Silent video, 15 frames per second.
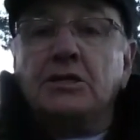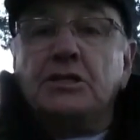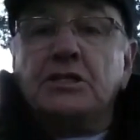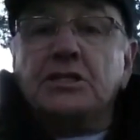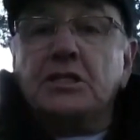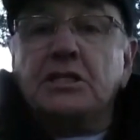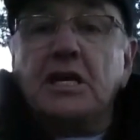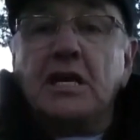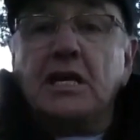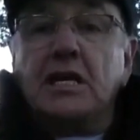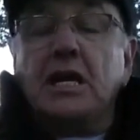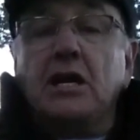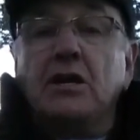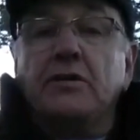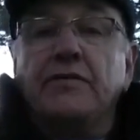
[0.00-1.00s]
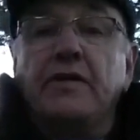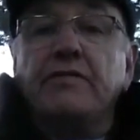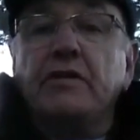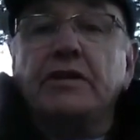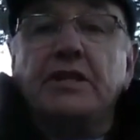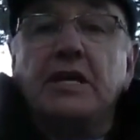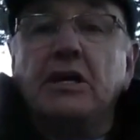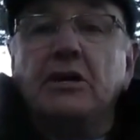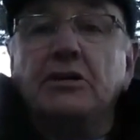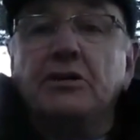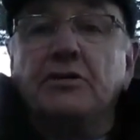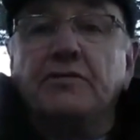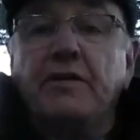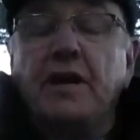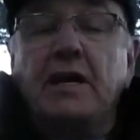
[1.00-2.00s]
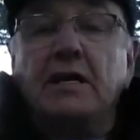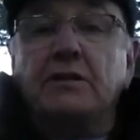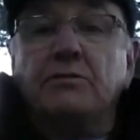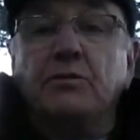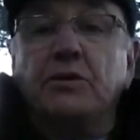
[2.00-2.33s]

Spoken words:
just to take care of everything on your van.